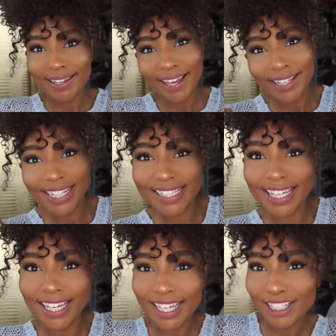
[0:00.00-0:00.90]
Yeah, let's
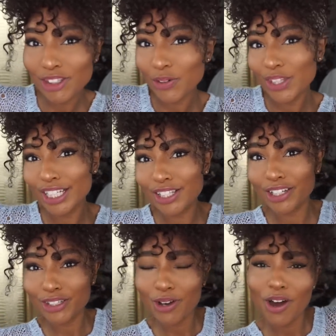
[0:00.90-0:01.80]
get into this
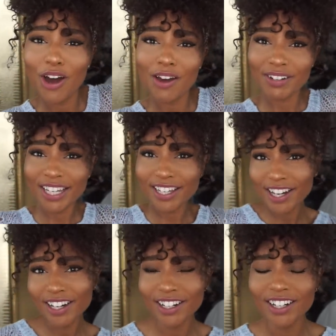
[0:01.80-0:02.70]

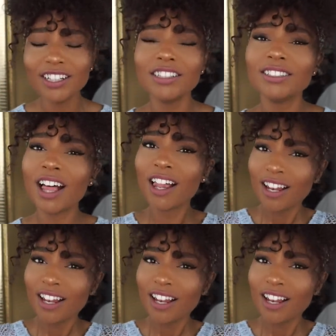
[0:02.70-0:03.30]
tutorial.